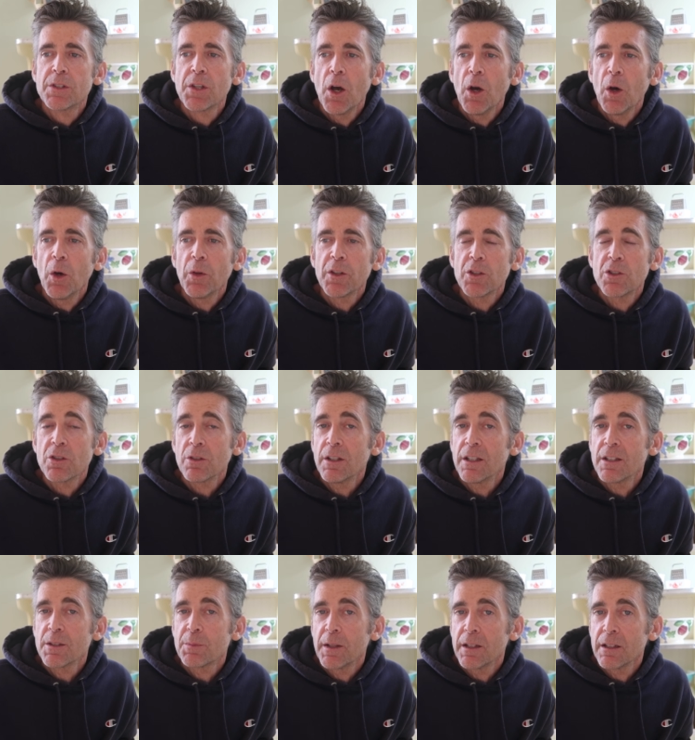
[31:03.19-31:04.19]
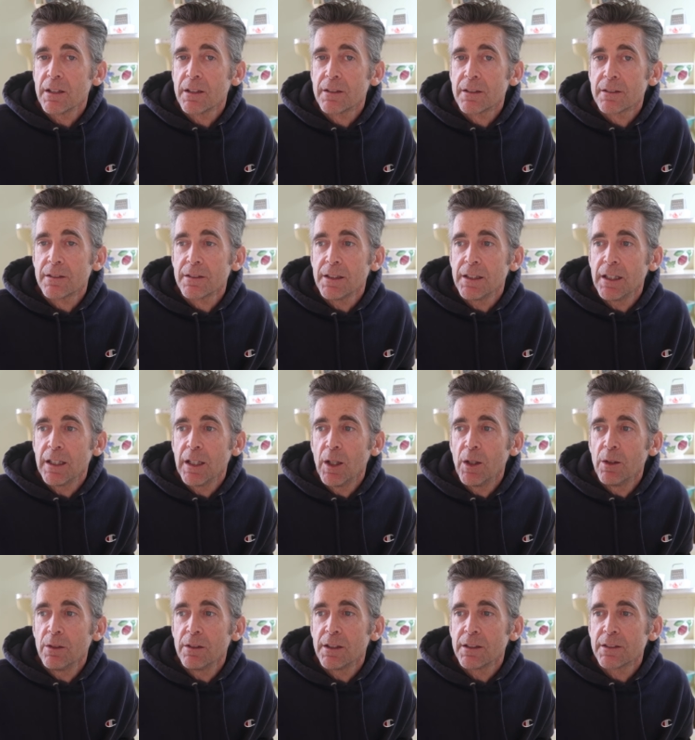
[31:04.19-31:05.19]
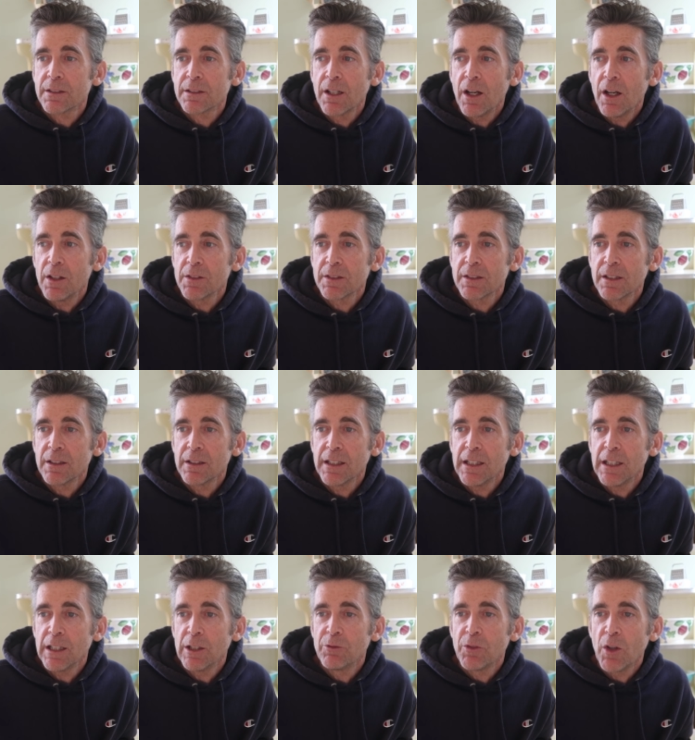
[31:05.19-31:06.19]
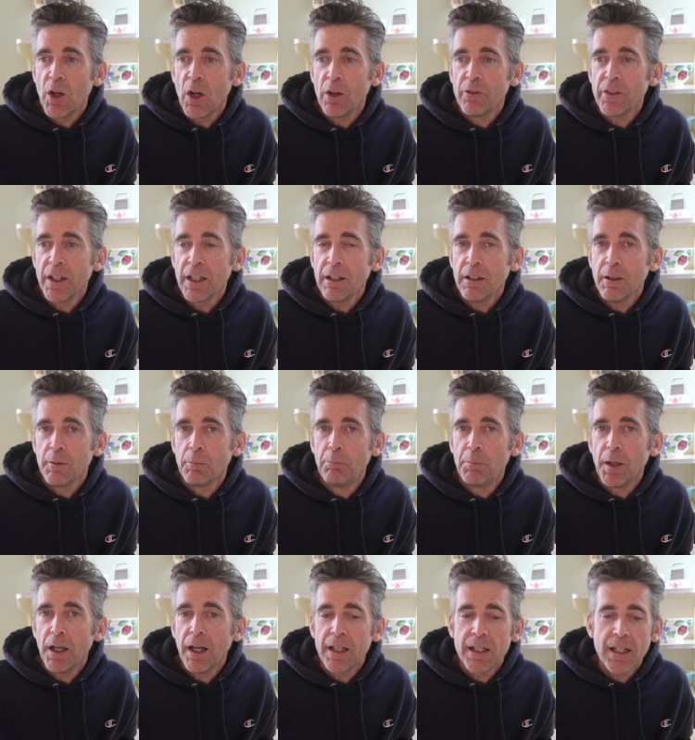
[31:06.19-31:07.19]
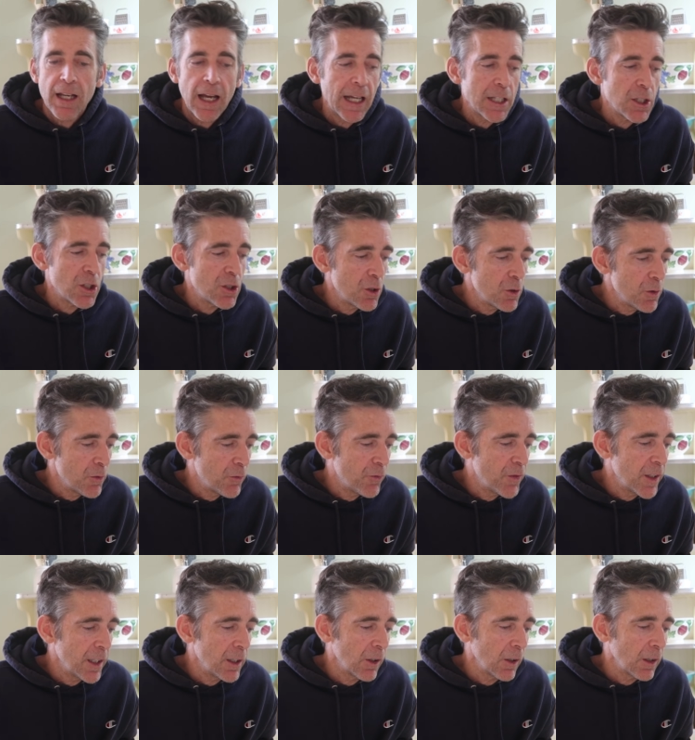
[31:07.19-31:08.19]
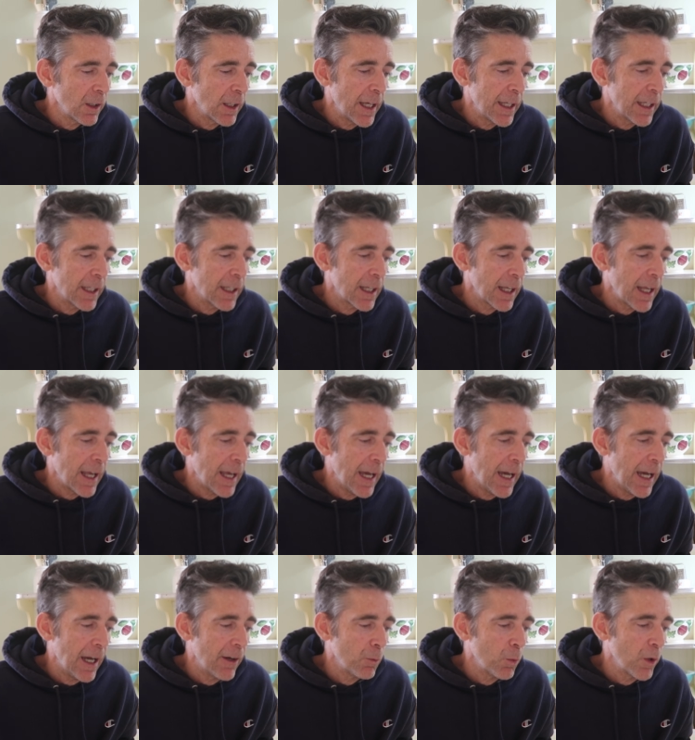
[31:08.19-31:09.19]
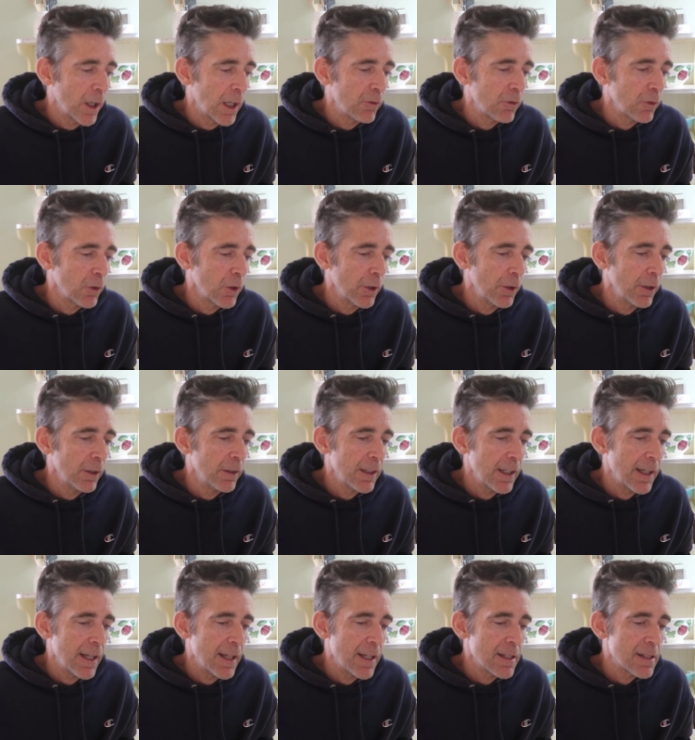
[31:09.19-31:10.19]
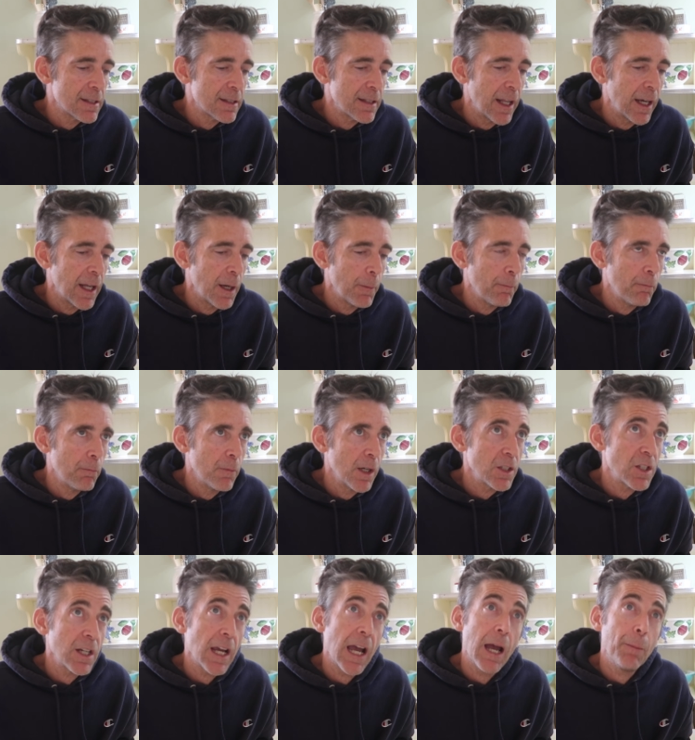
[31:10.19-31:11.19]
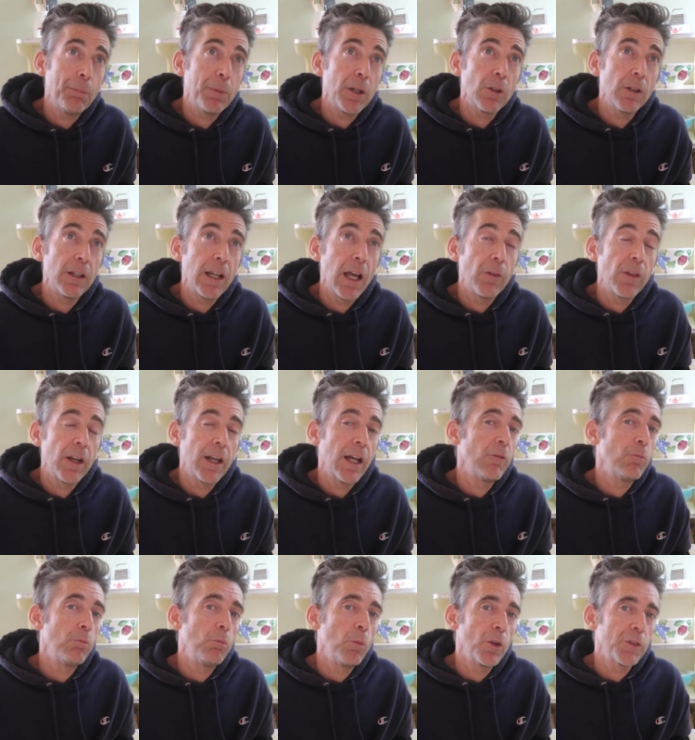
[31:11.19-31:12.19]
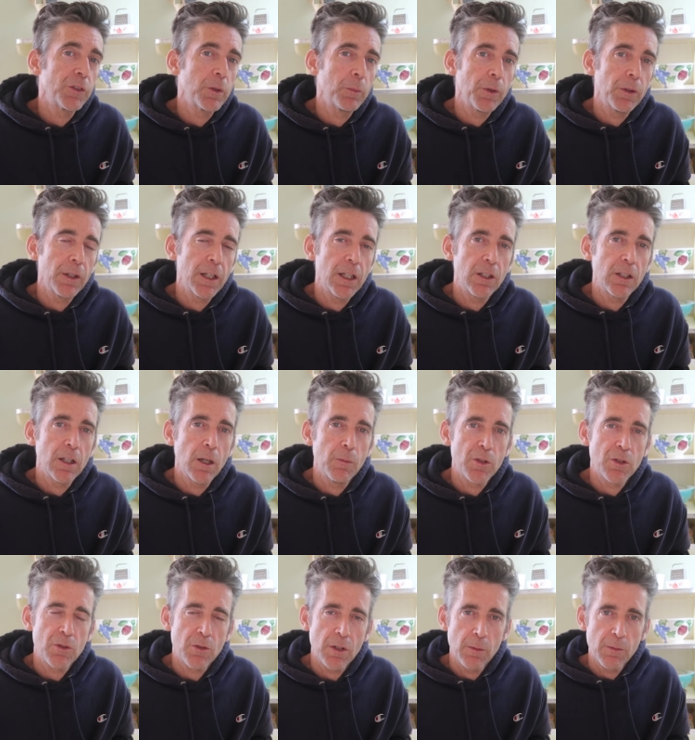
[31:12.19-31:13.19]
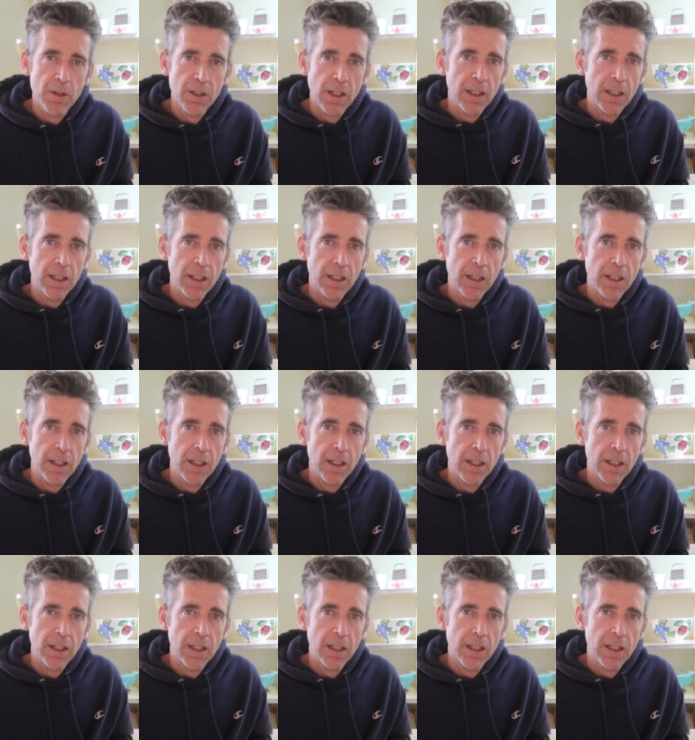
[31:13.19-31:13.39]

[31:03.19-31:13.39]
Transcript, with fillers: So the journey has been, you know, it's constantly evolving, but I do feel like have what I've learned is that I'm much happier now that I have multiple income streams.